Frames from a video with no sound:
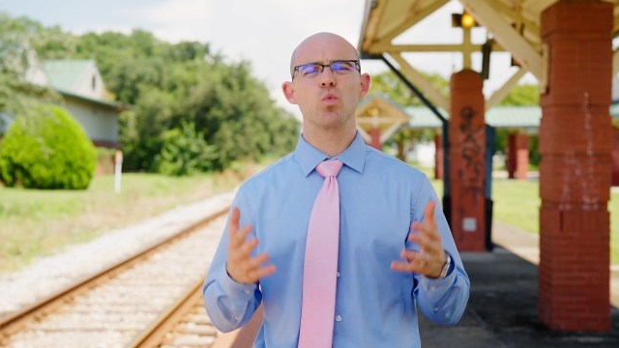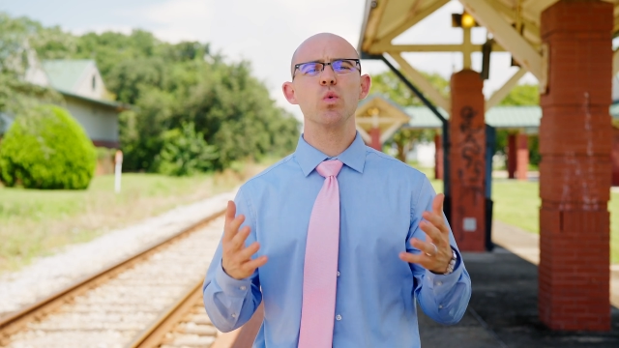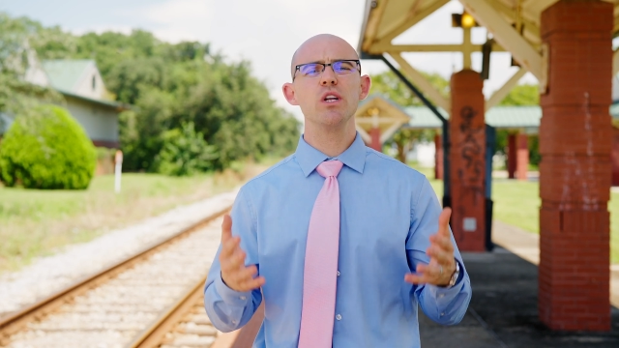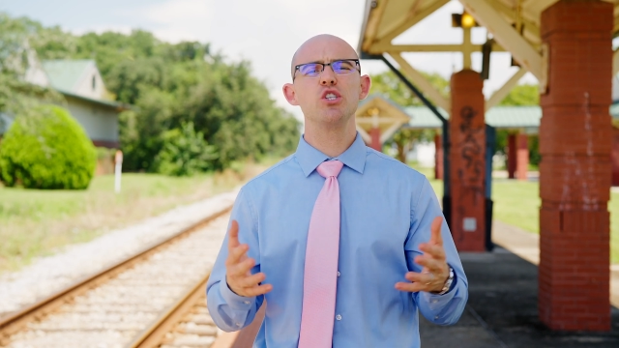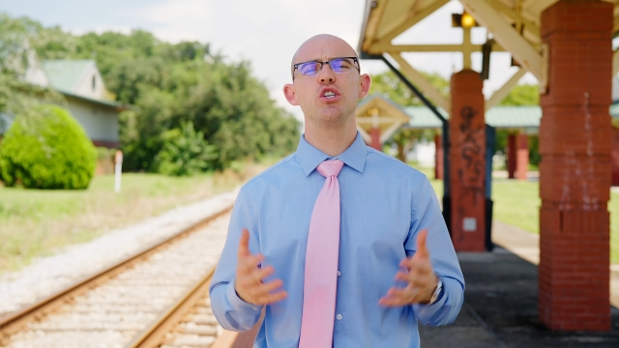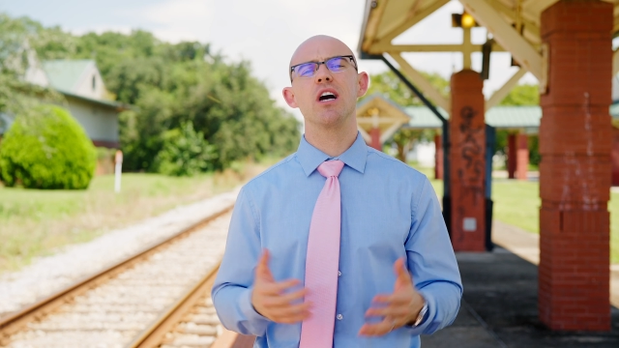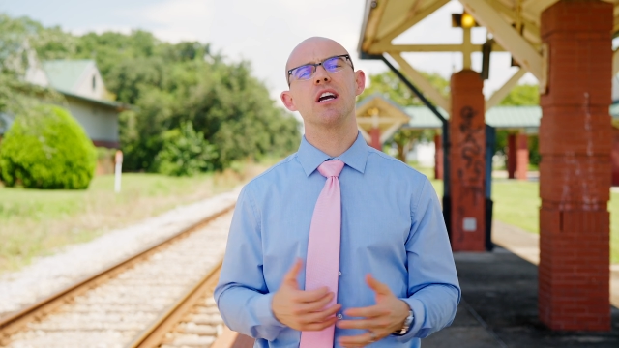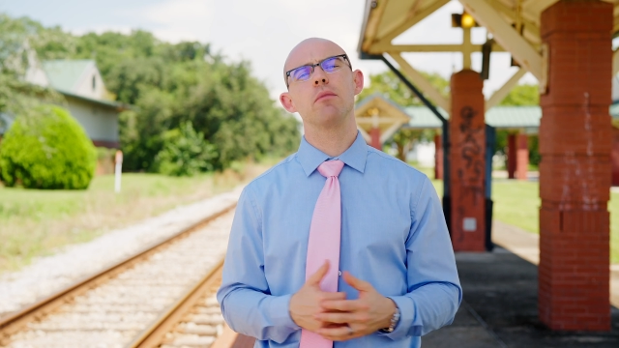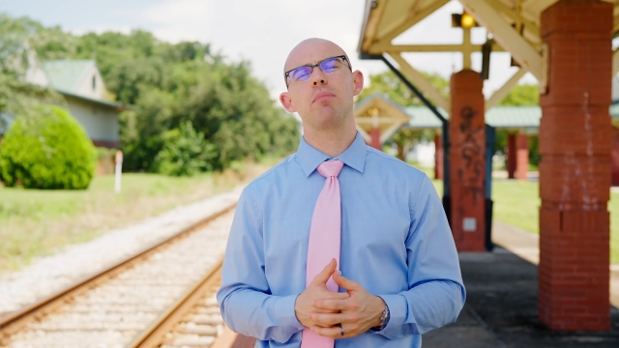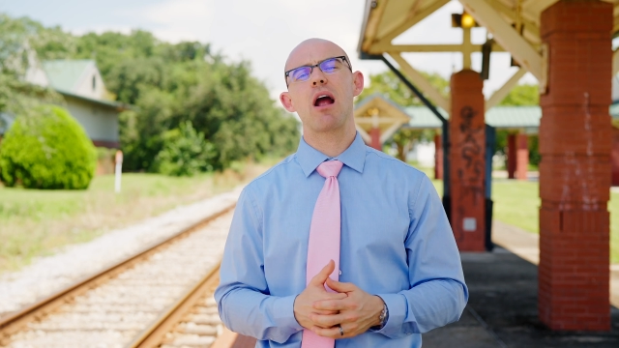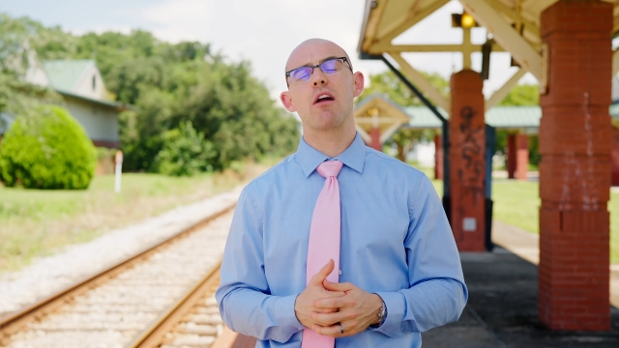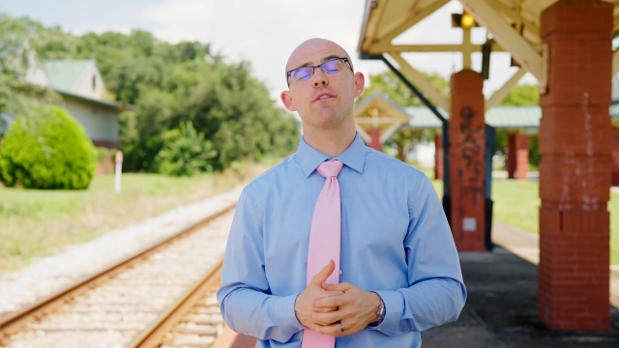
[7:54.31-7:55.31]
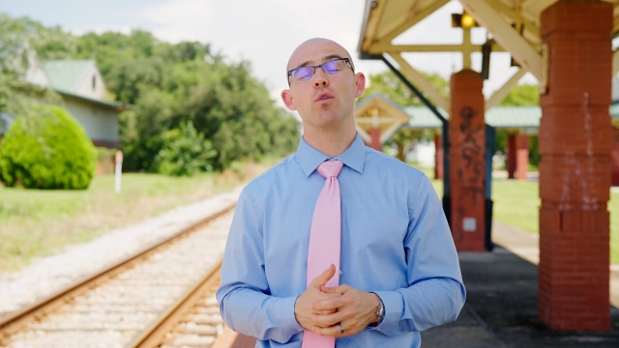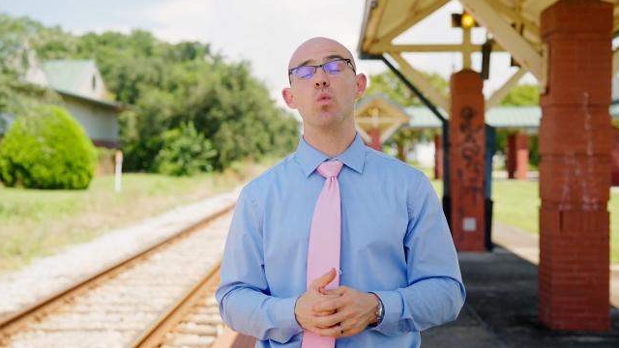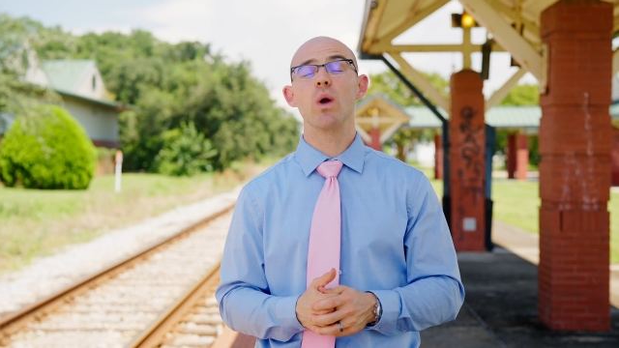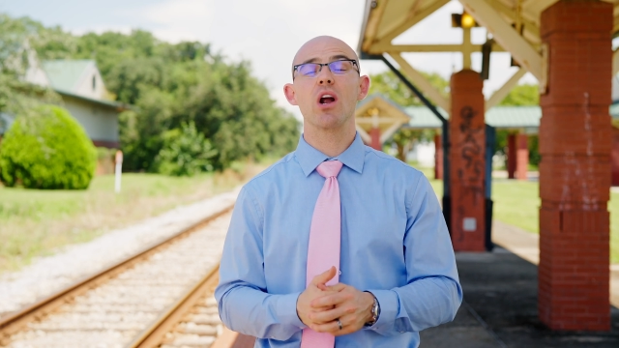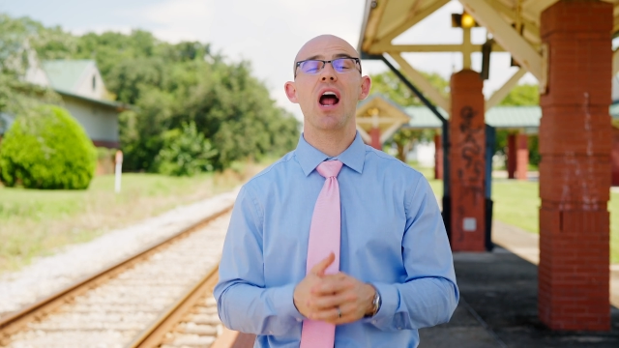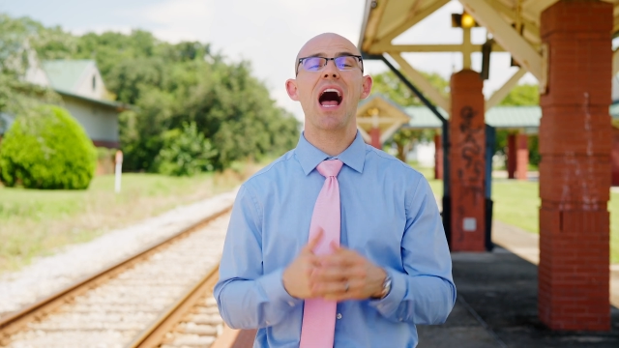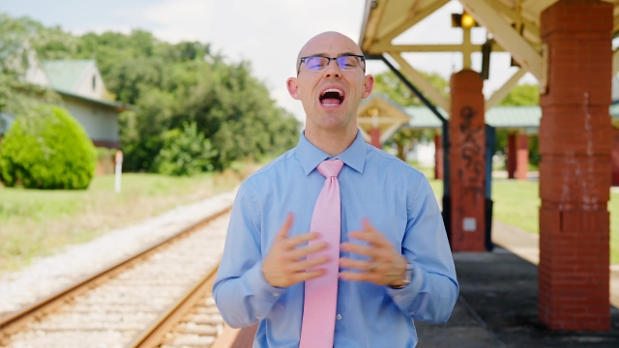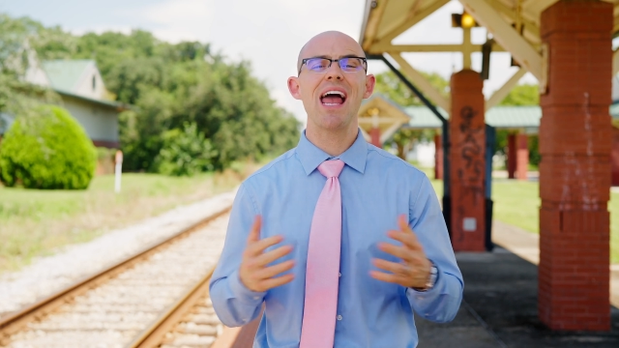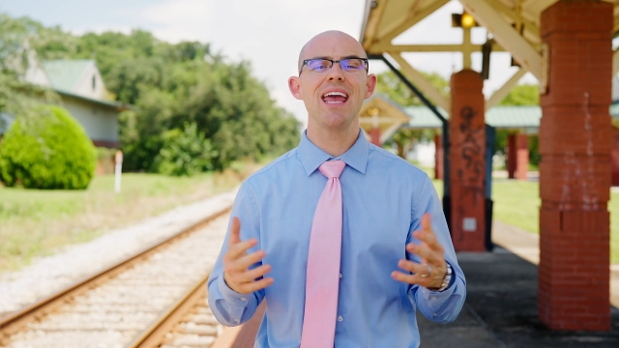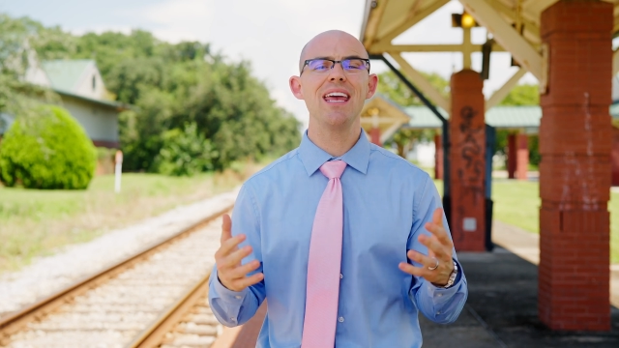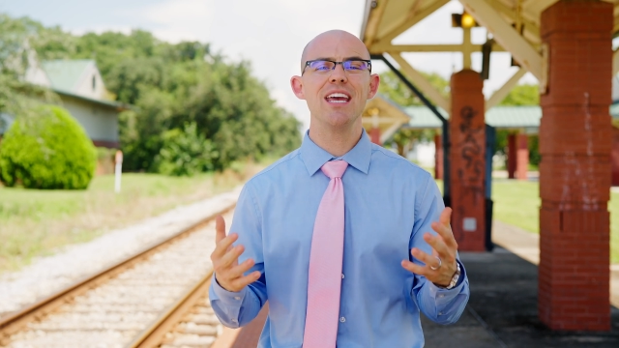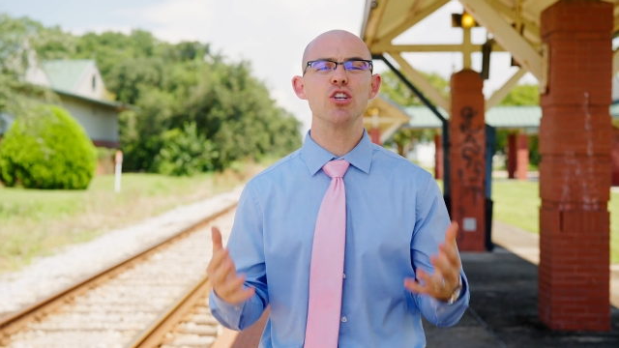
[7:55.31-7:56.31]
Rich, Young, and Powerful, where
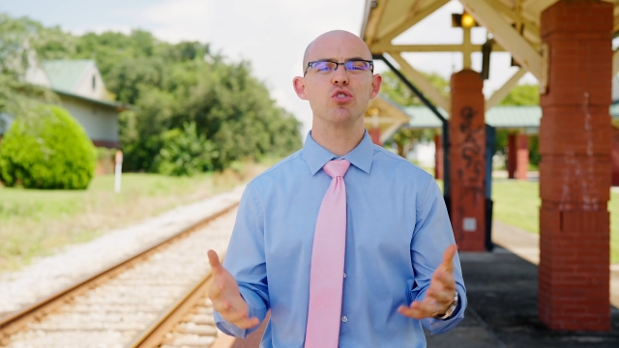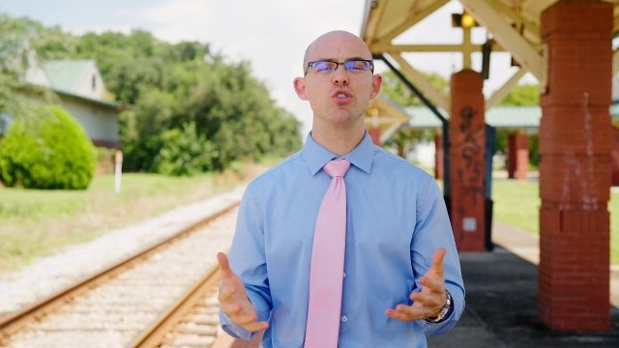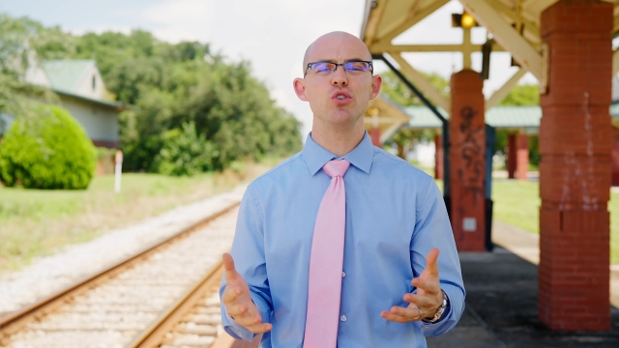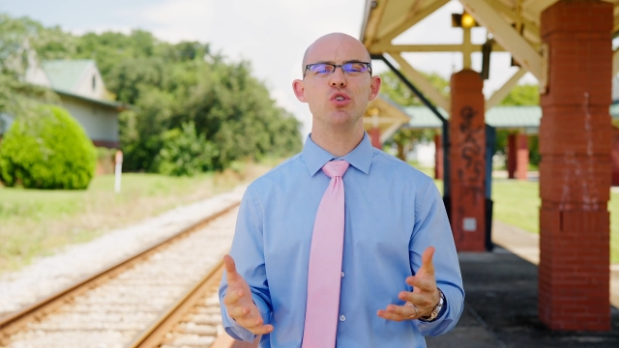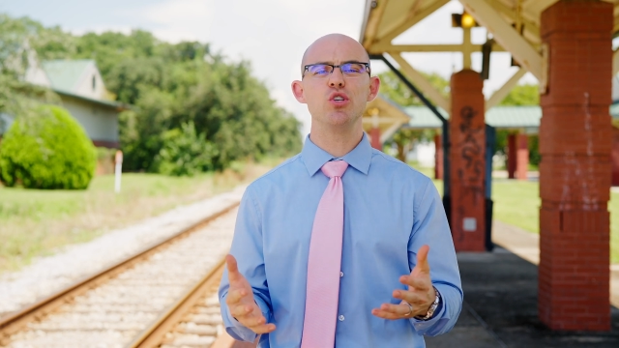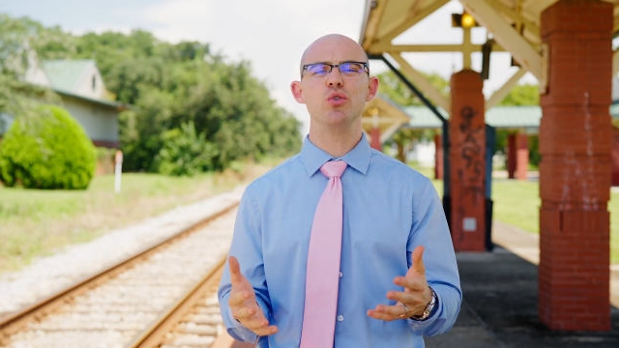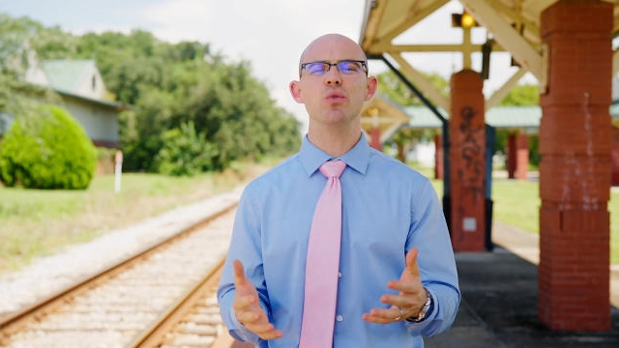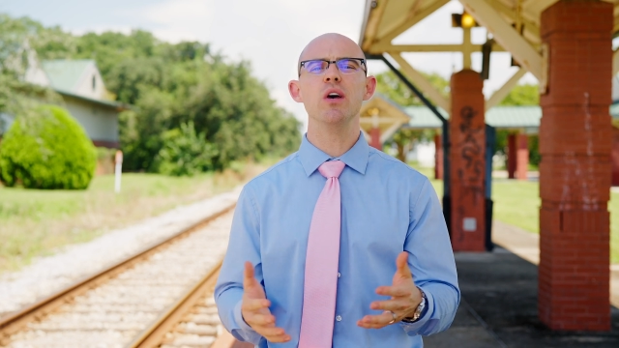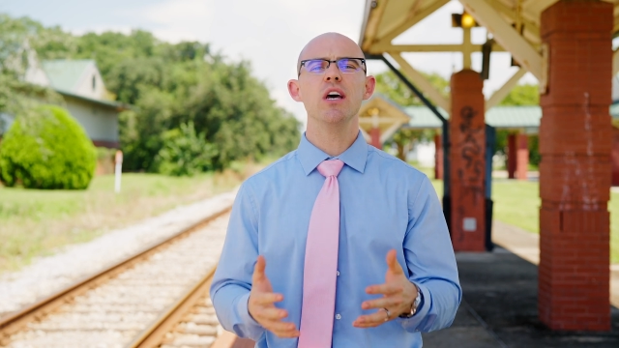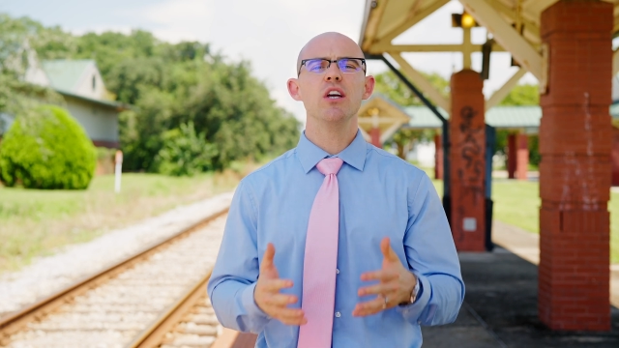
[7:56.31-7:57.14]
I introduce you